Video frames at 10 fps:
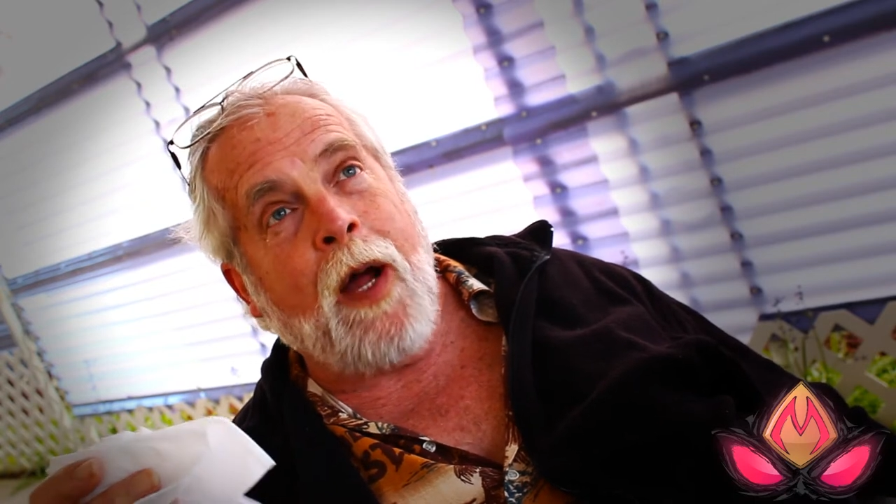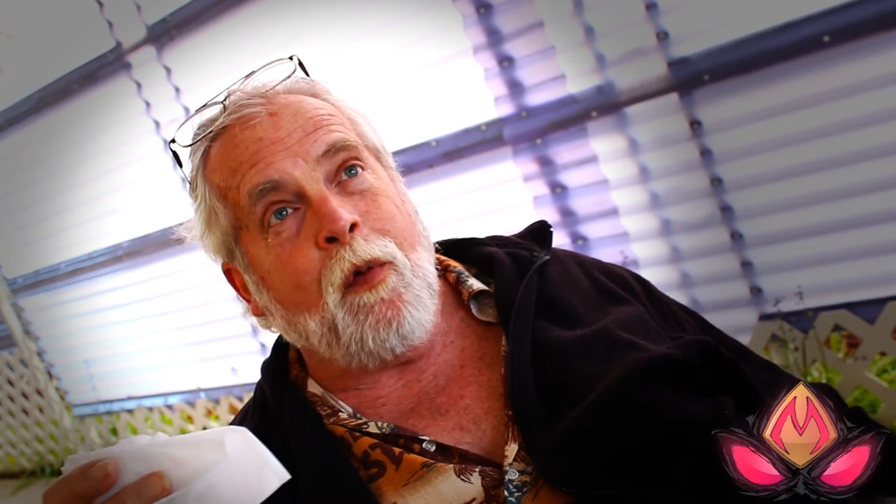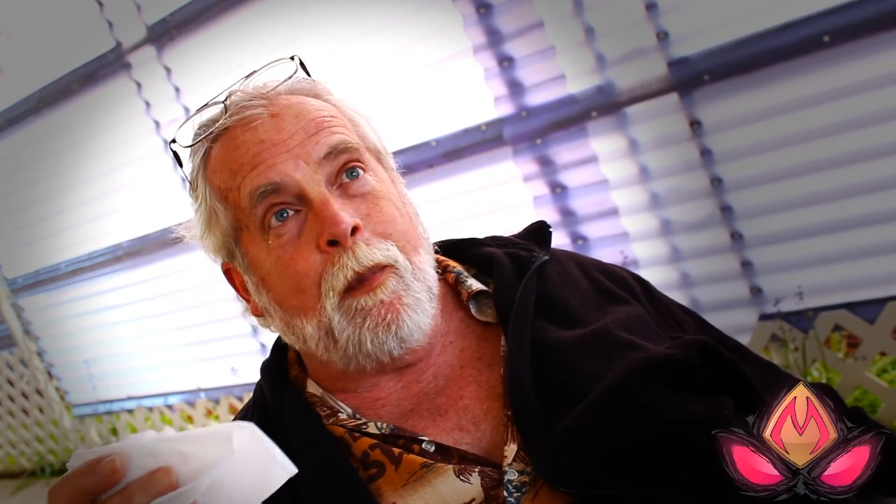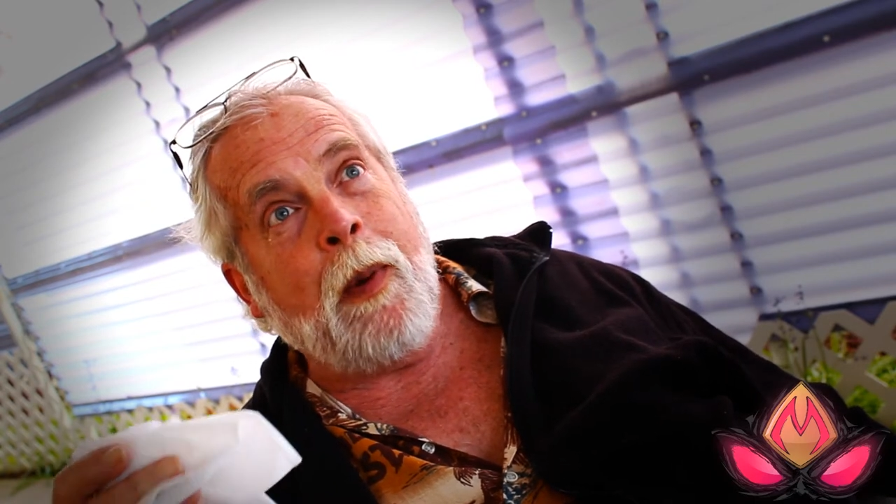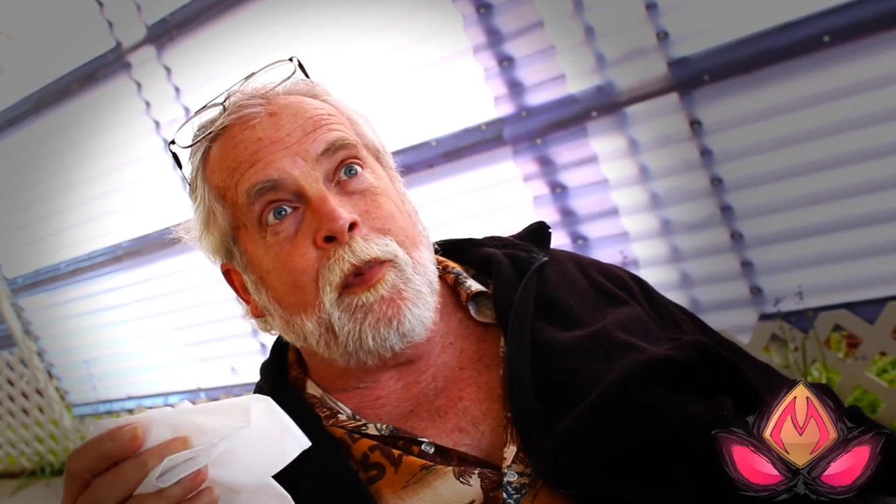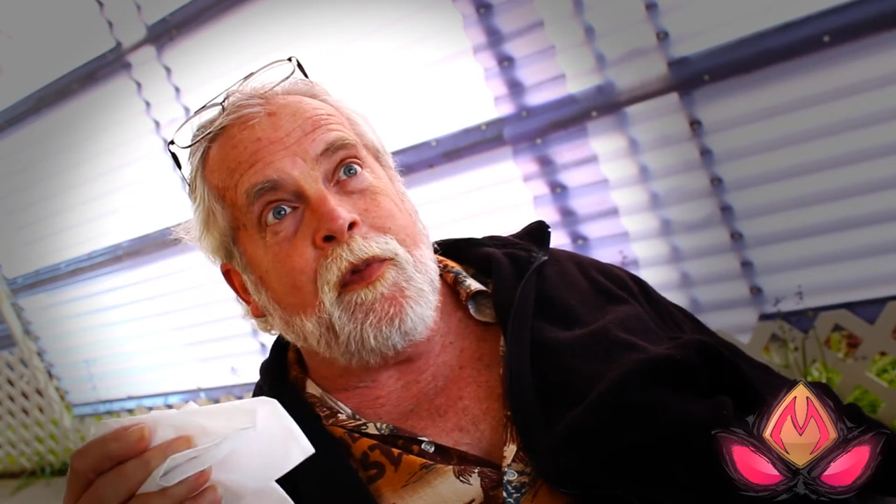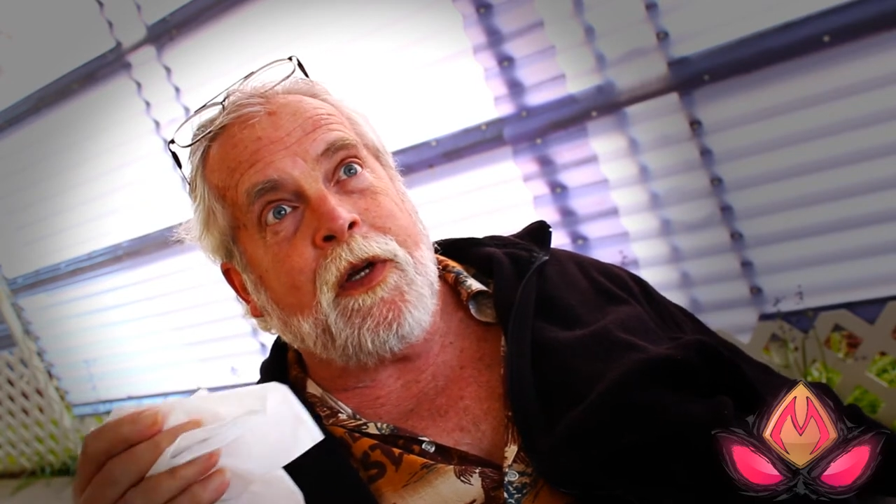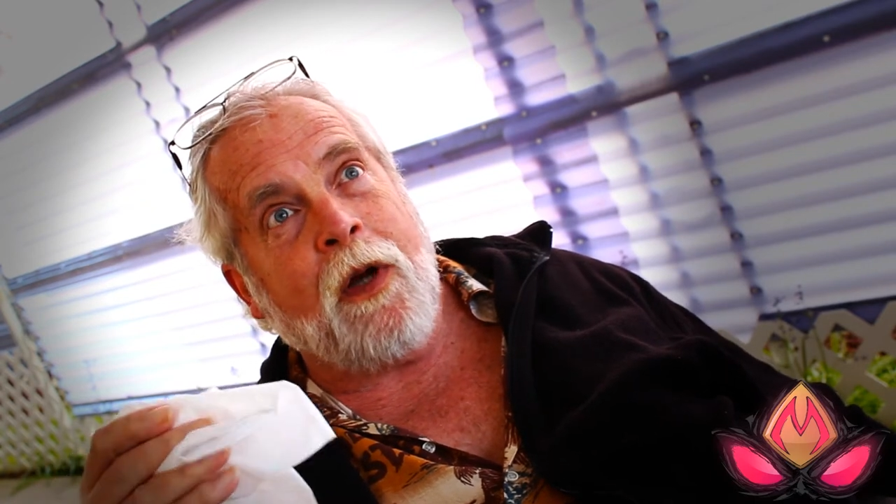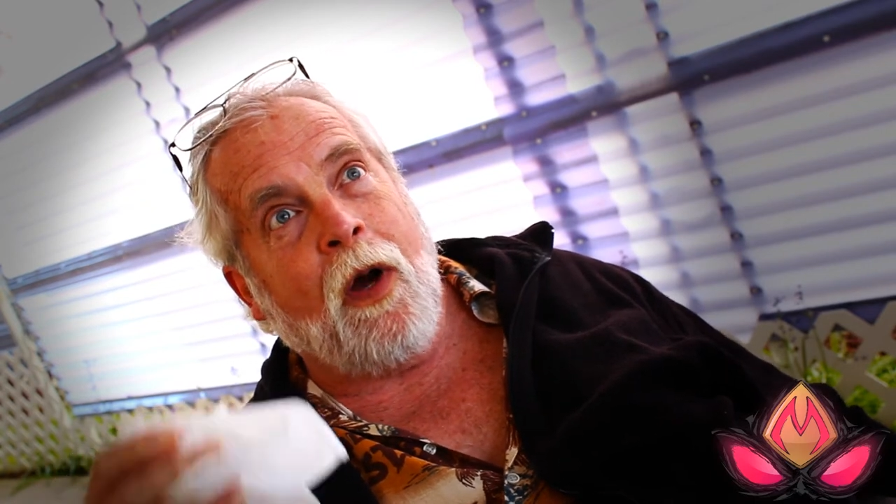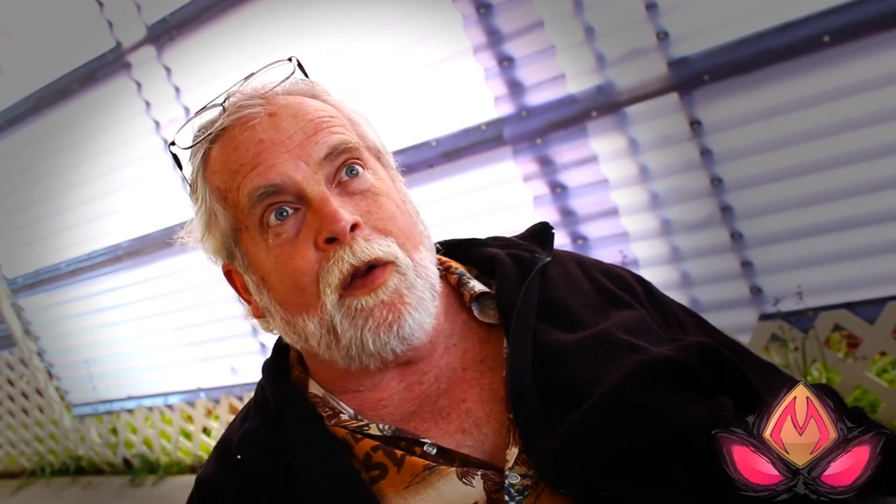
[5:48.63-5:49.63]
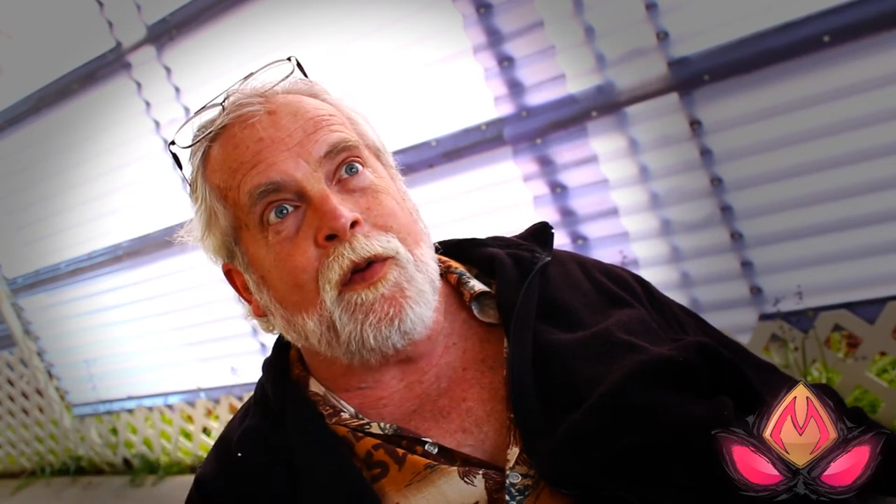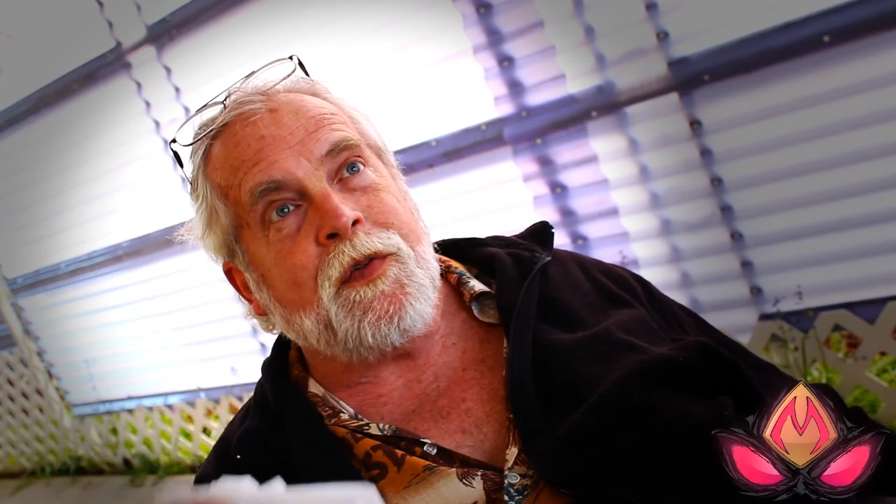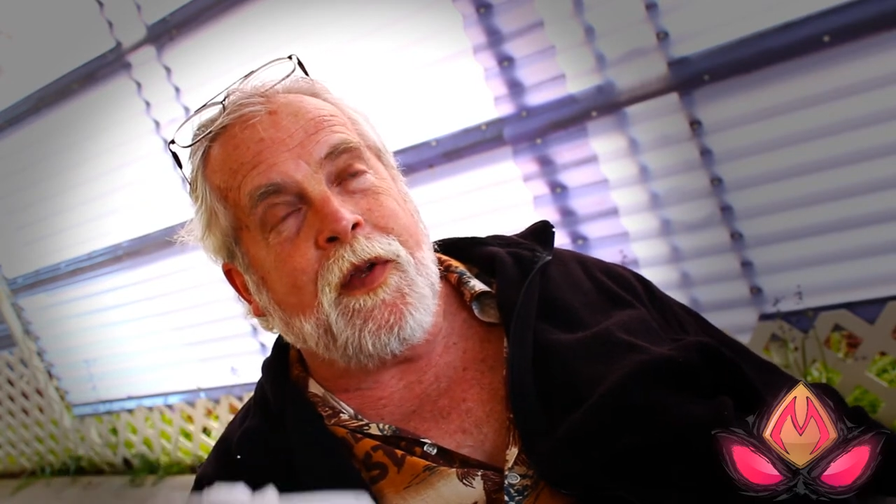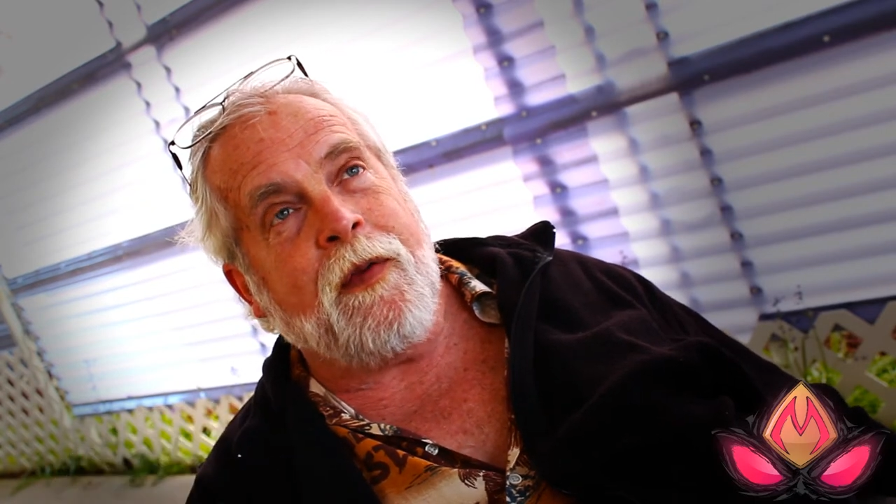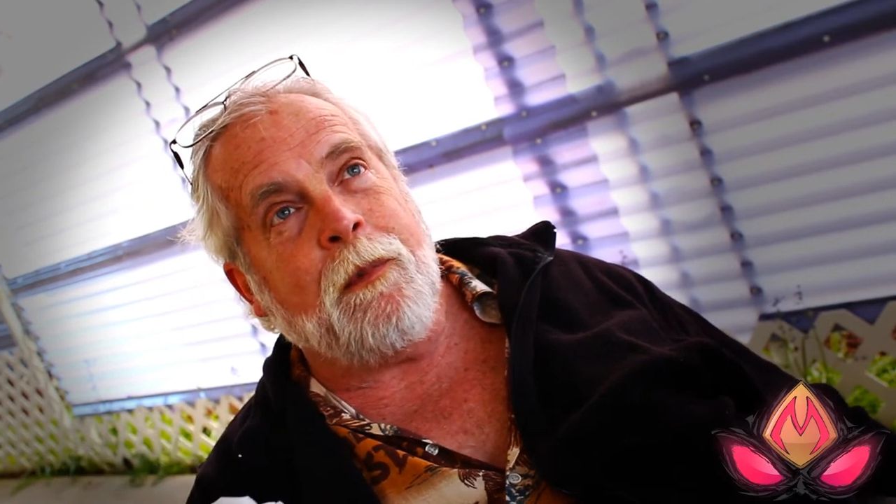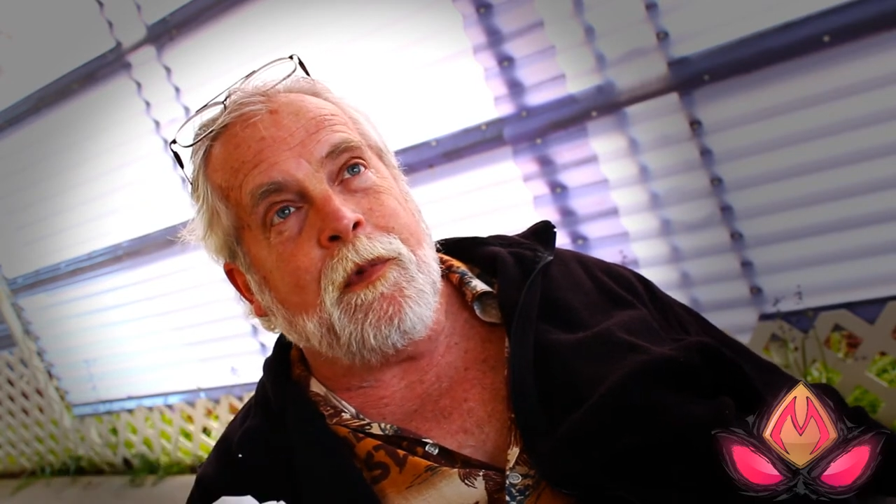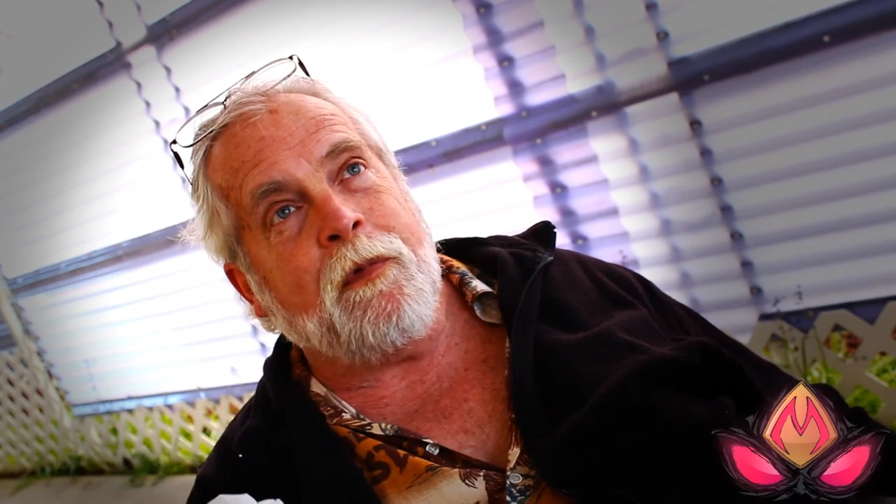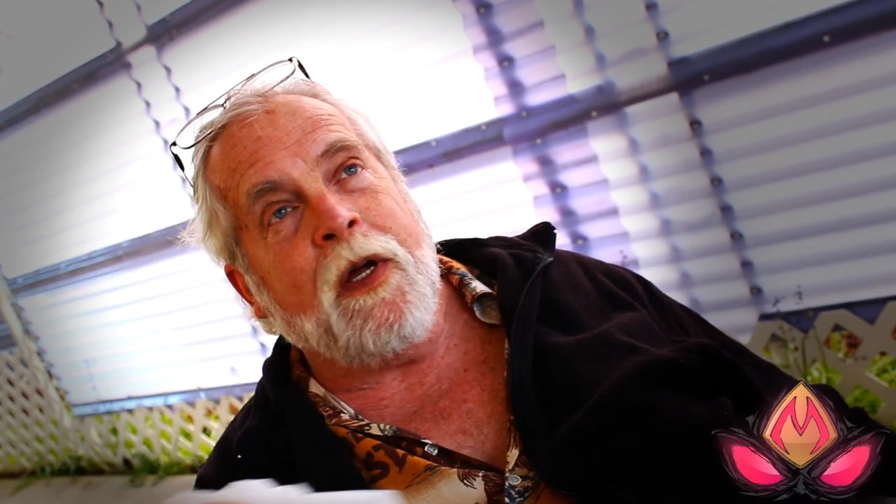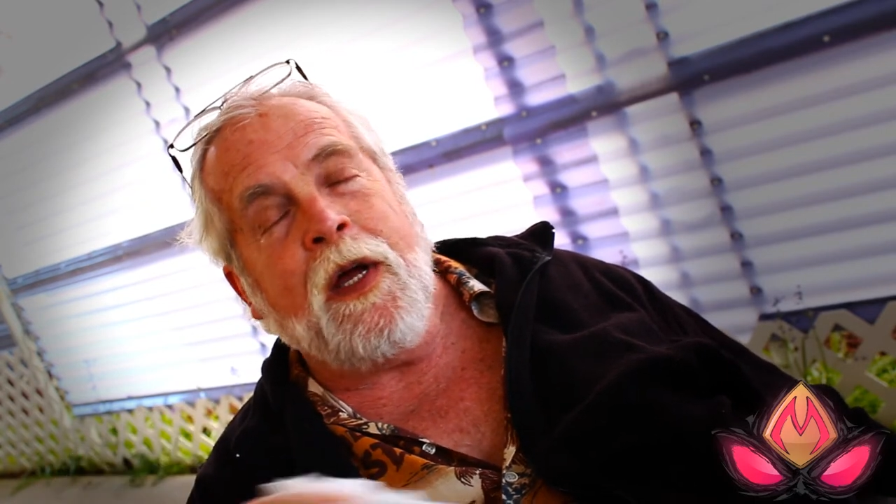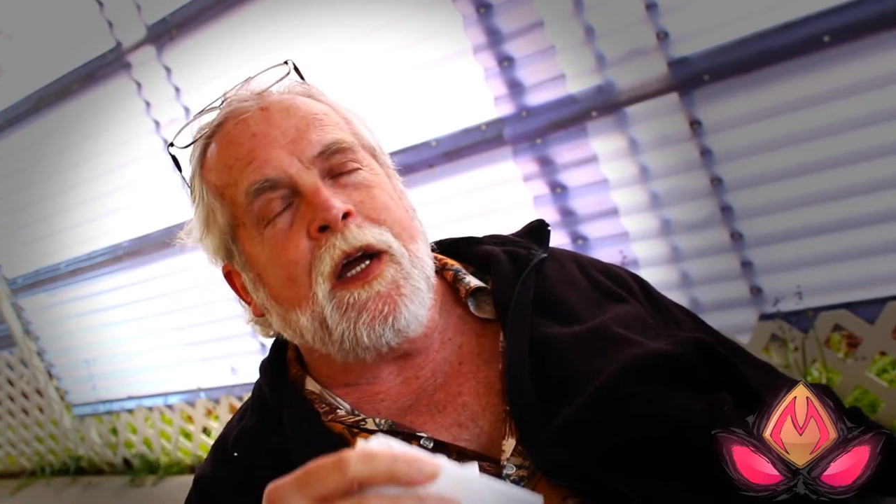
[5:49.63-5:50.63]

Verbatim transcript: remember the colors in that movie